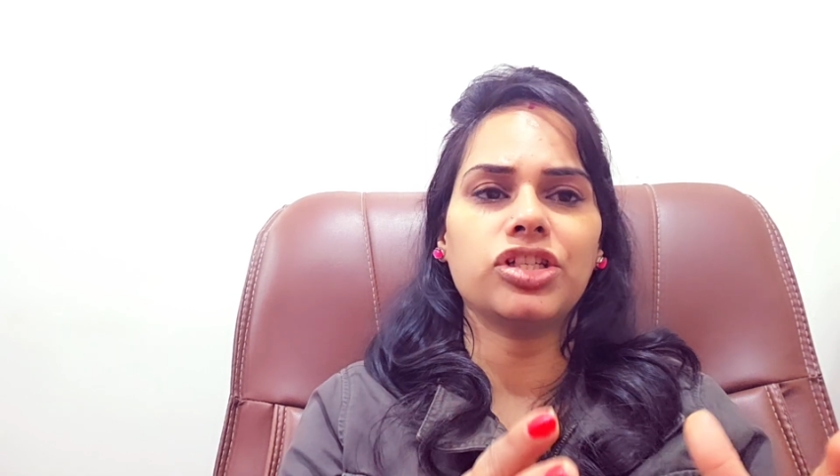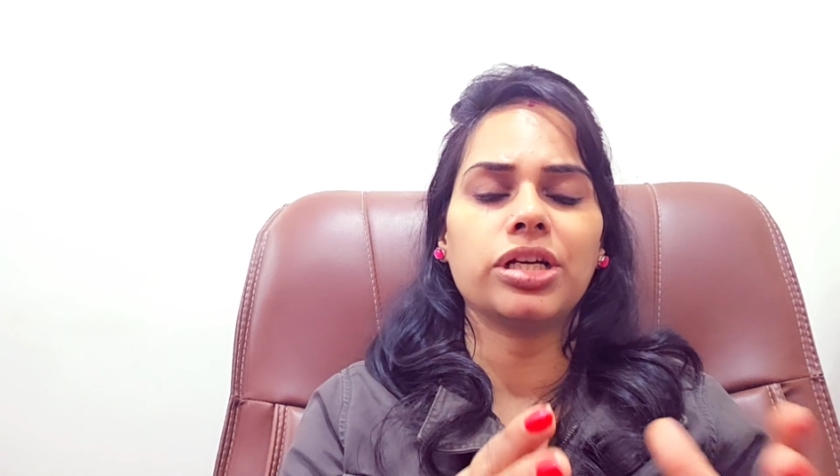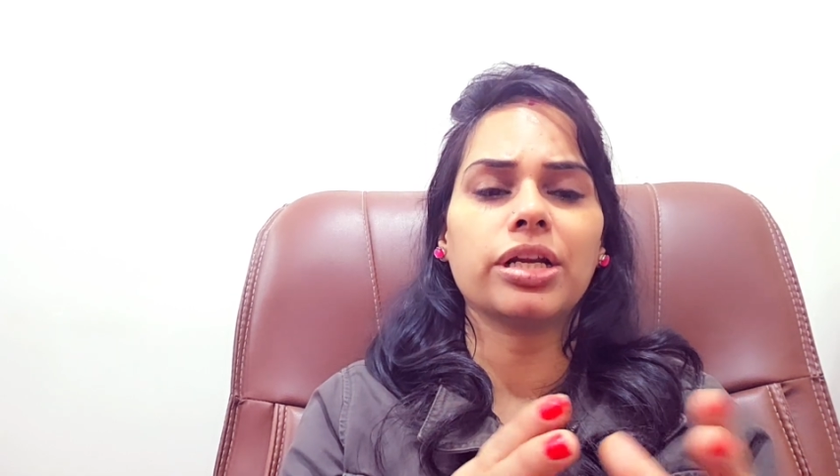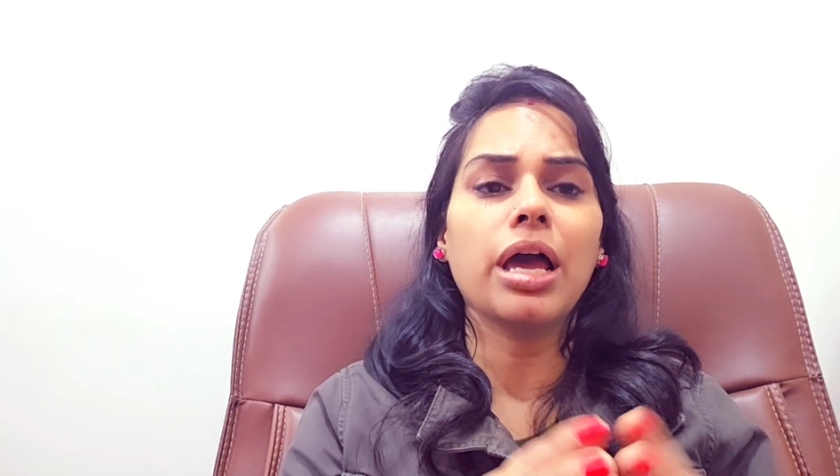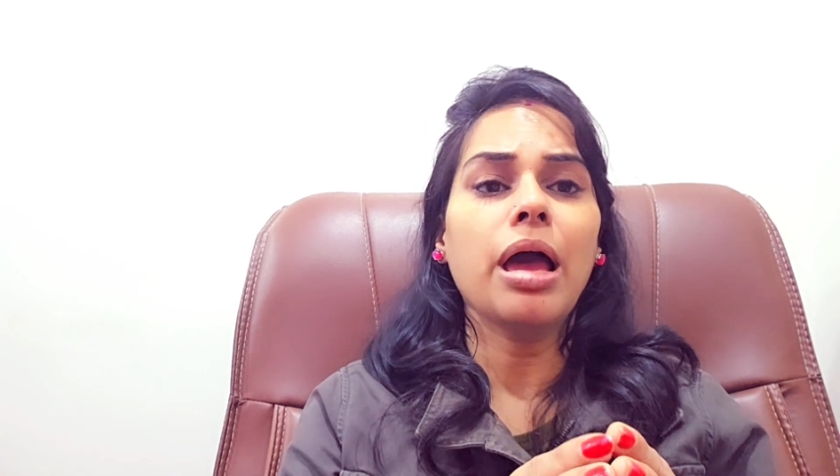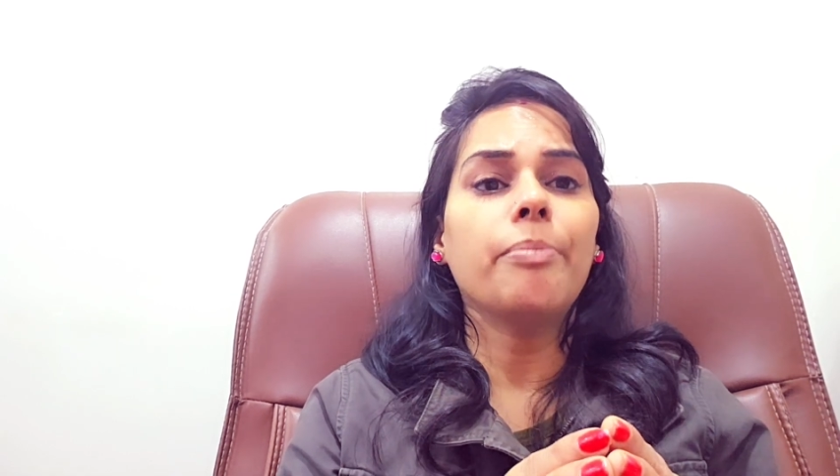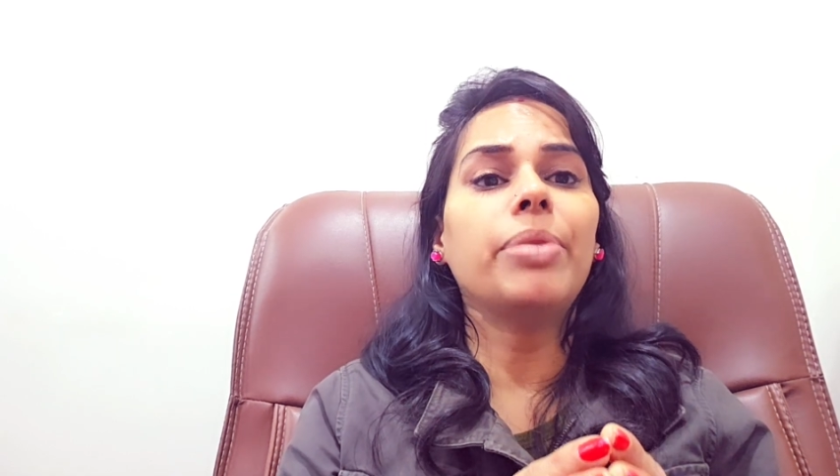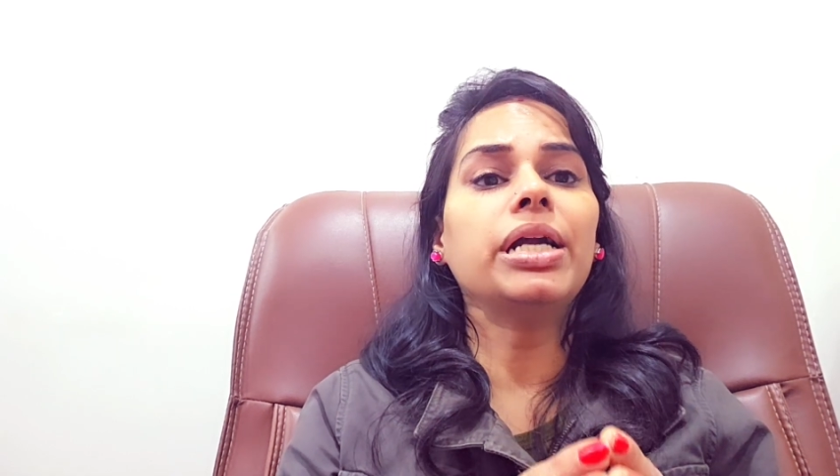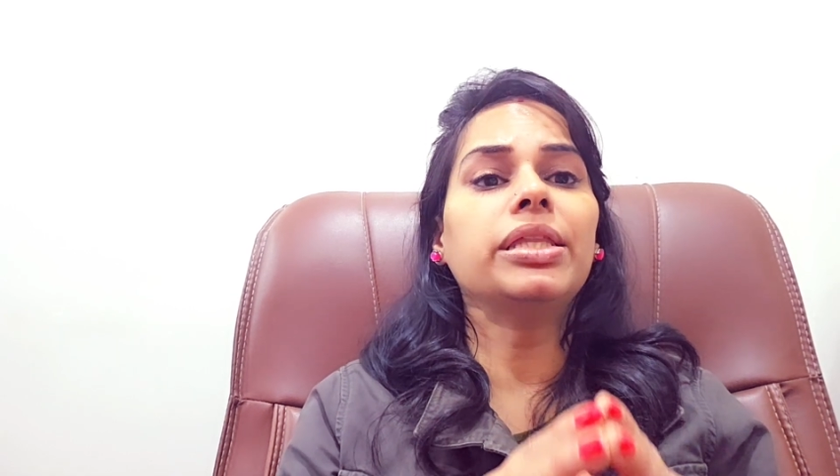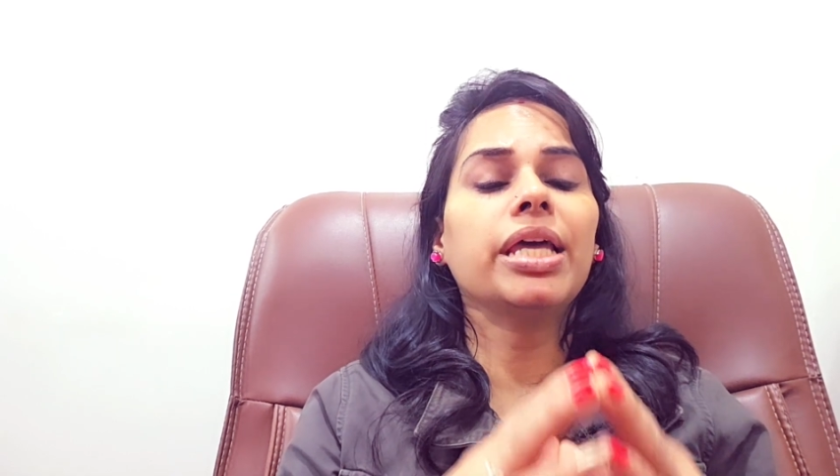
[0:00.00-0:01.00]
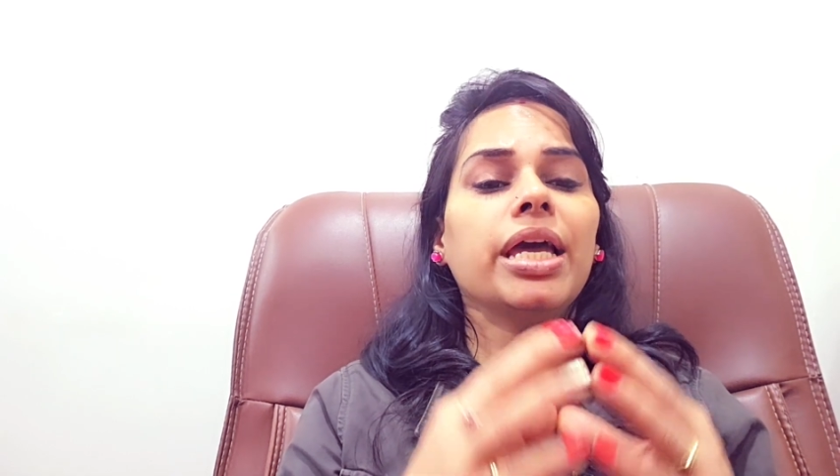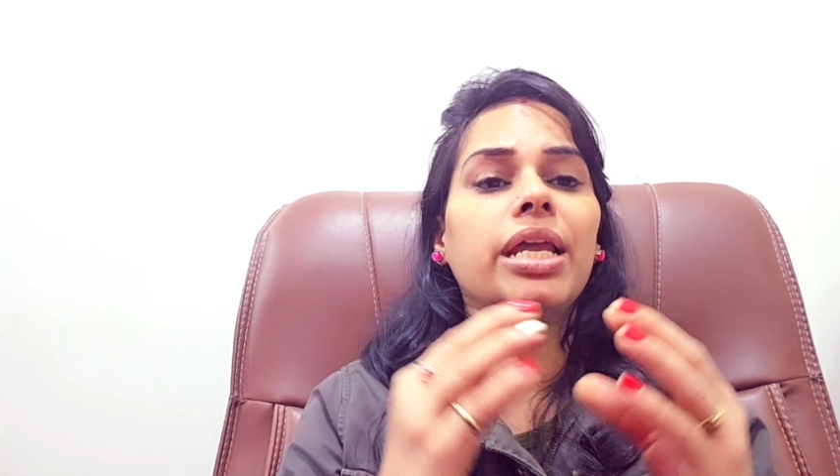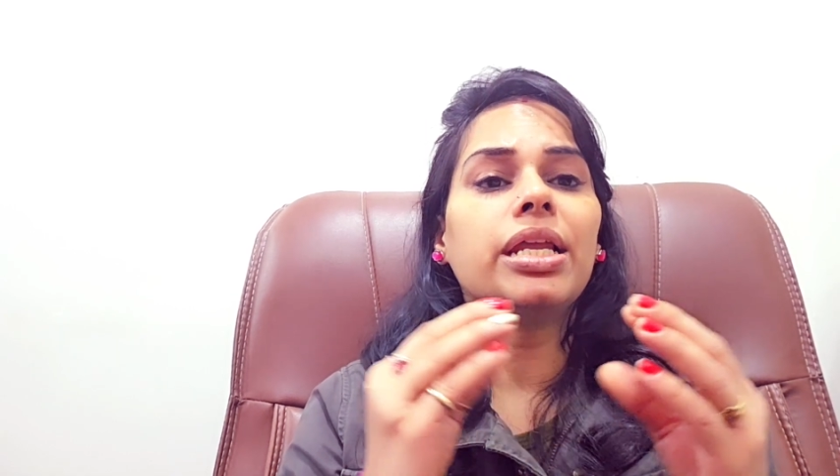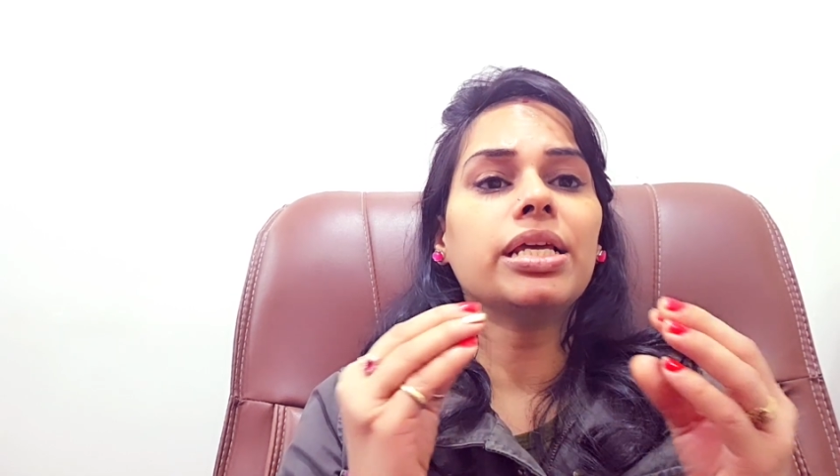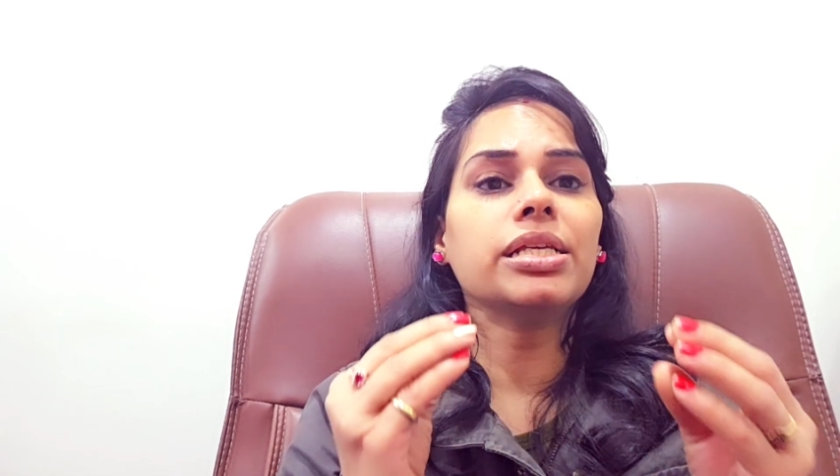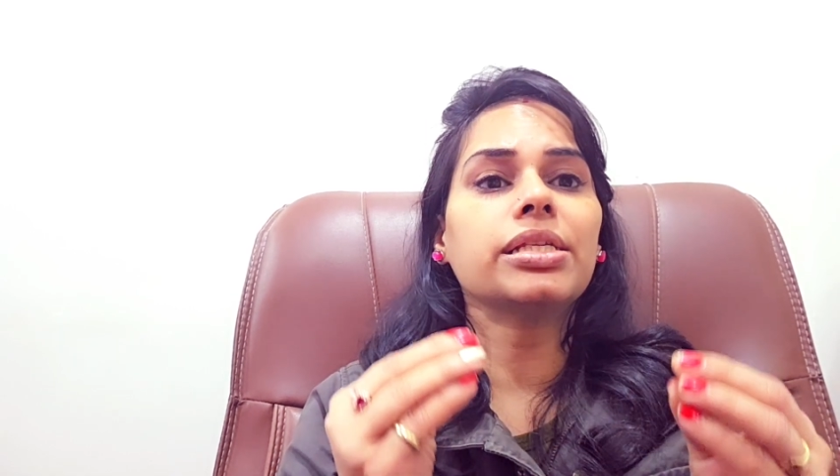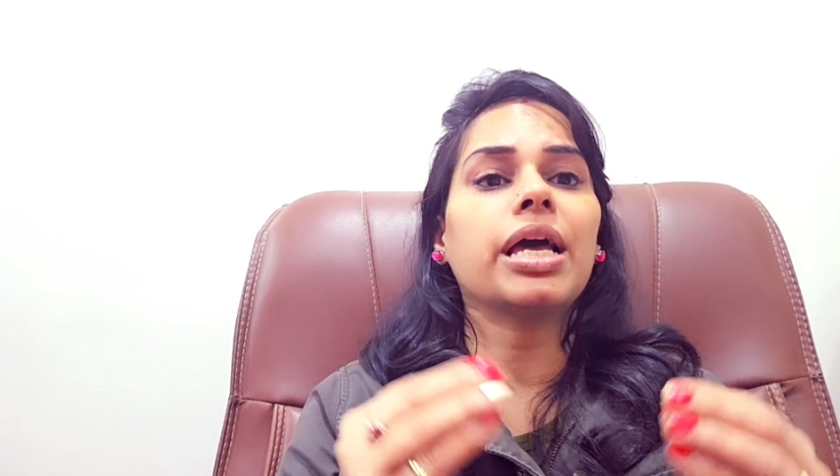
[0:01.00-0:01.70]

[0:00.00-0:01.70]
it. But there is